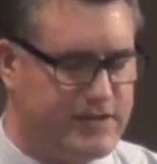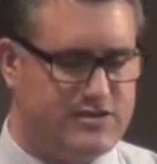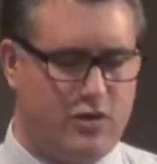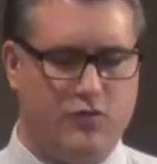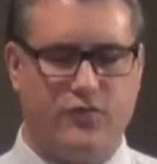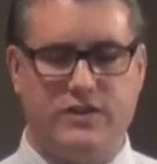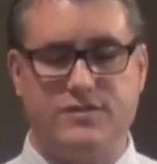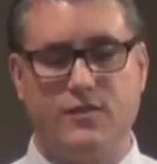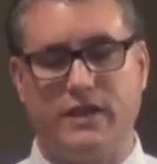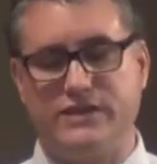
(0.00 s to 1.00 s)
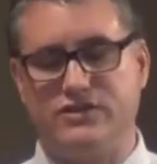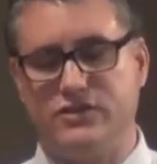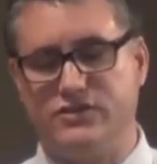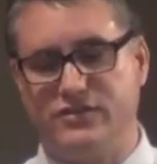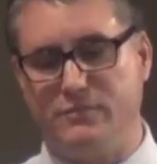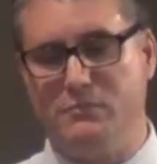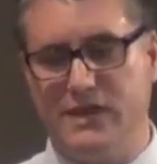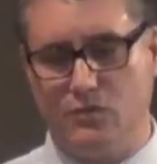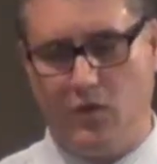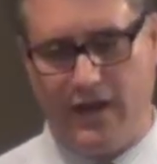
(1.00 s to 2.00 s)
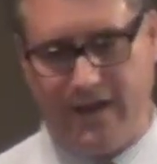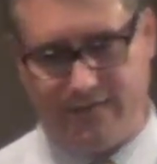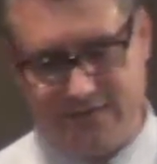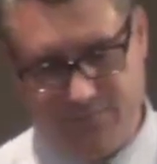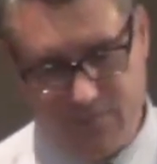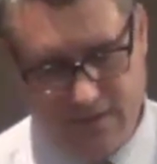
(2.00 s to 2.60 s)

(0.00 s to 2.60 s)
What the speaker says: And so first of all, he turned to the midwives.